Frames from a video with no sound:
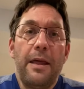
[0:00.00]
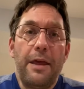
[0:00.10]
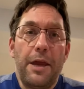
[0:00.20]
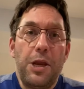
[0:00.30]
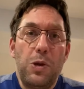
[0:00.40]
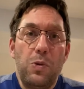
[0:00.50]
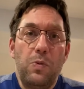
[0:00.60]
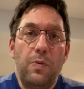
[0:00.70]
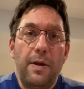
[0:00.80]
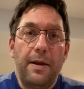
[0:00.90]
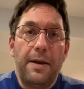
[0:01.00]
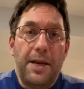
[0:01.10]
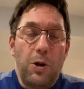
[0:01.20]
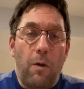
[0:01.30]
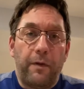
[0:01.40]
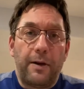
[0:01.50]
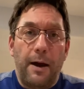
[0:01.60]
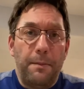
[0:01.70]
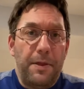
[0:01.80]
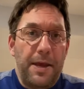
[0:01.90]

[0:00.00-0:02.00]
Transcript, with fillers: that you need to overcome,